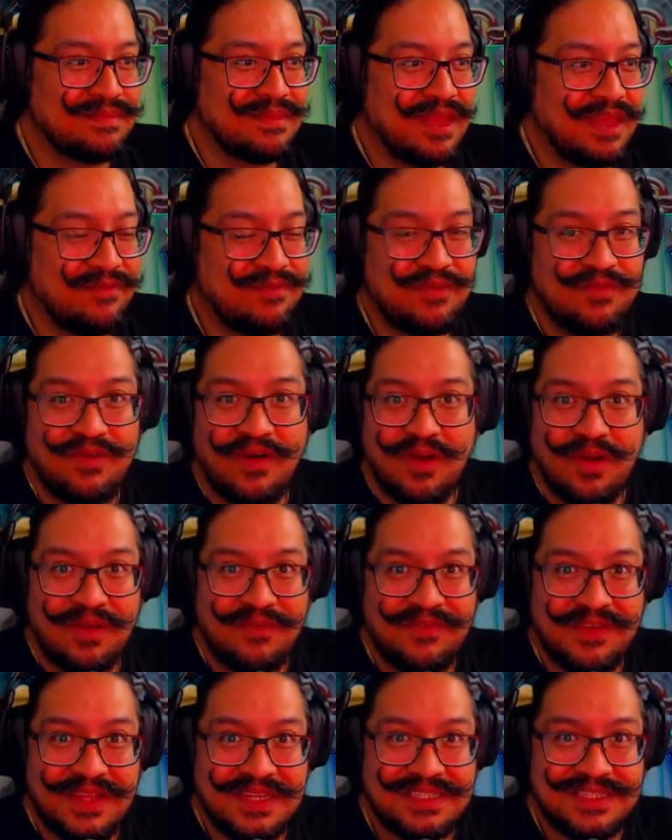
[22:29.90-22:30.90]
If you've already
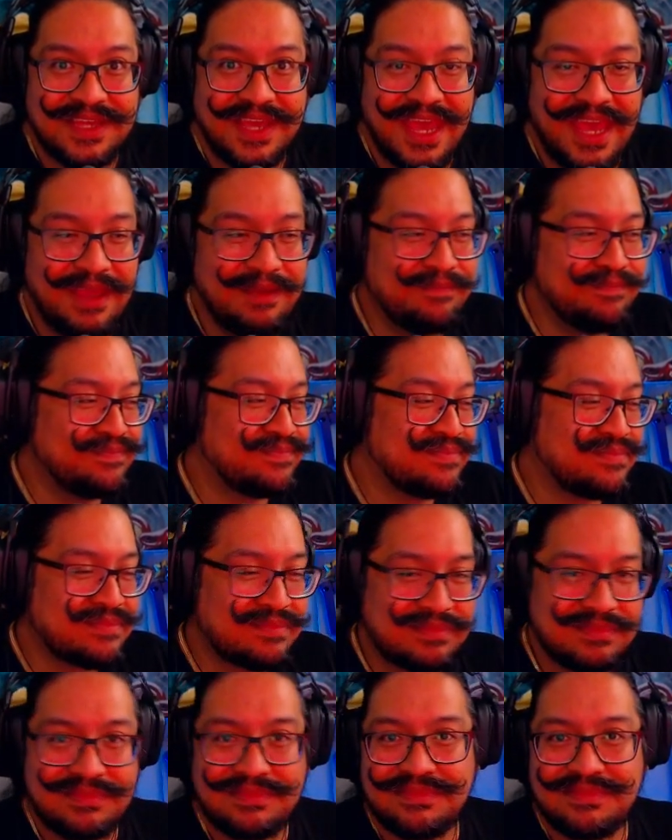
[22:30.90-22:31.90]
finished the game,
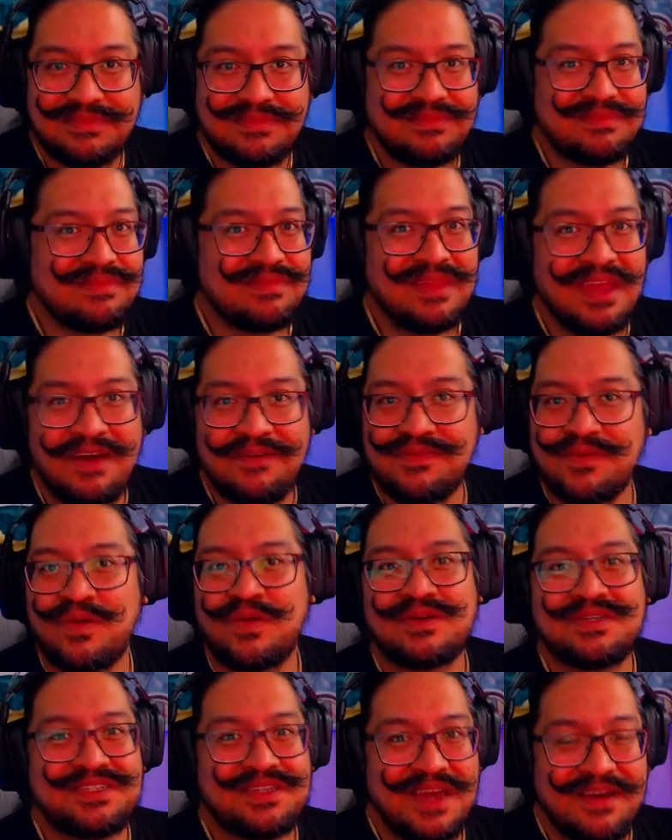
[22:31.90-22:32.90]
of
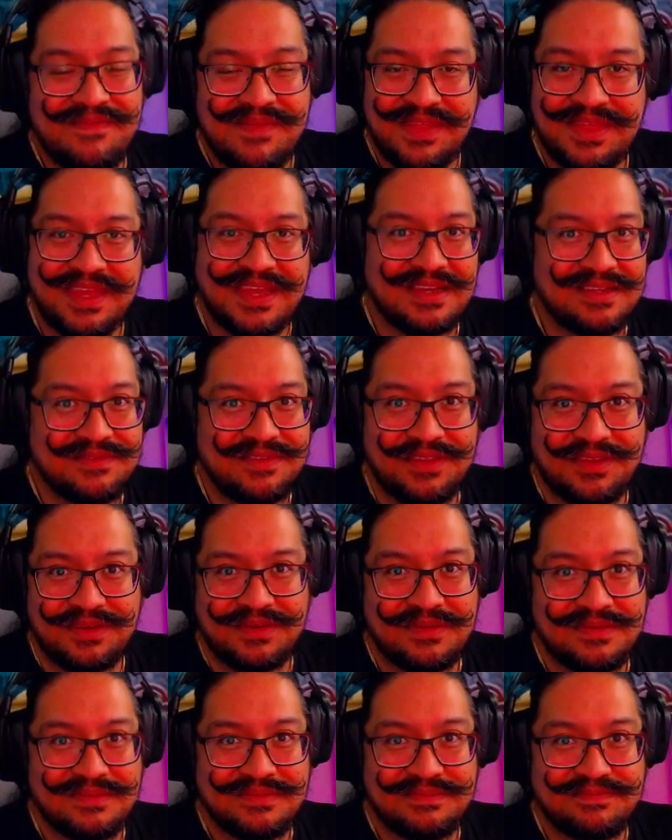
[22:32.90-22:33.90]
course you have nothing else to do
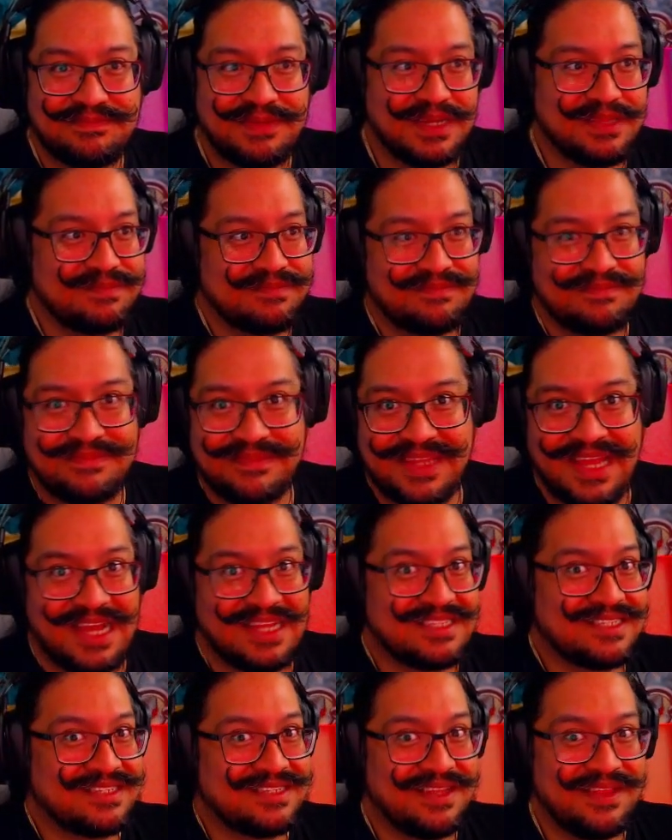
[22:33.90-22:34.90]

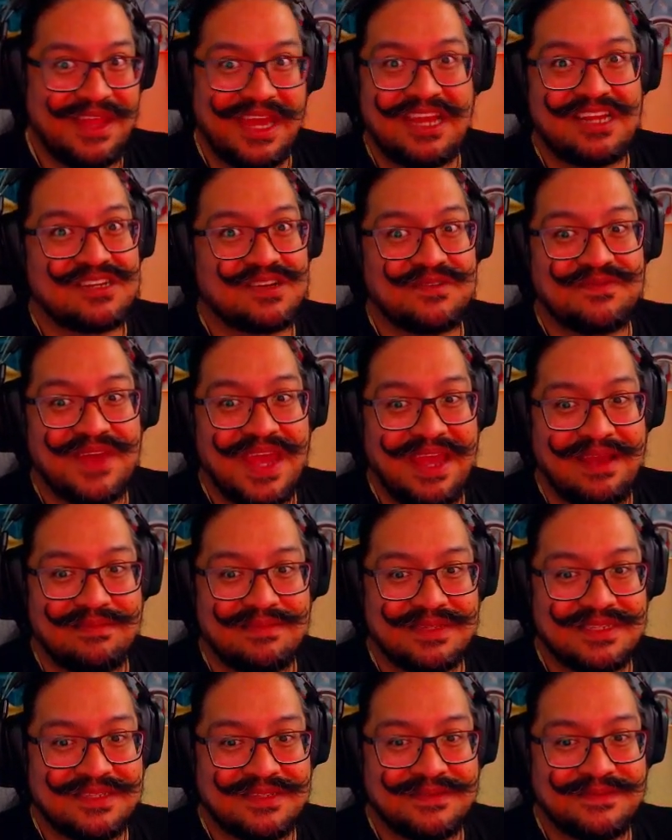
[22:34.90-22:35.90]
that's the nature of
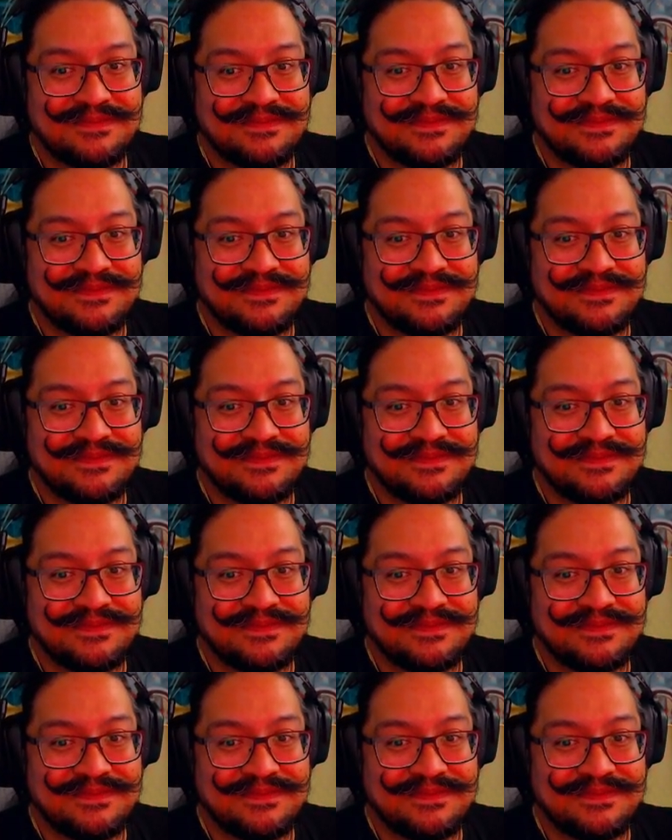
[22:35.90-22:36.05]
games.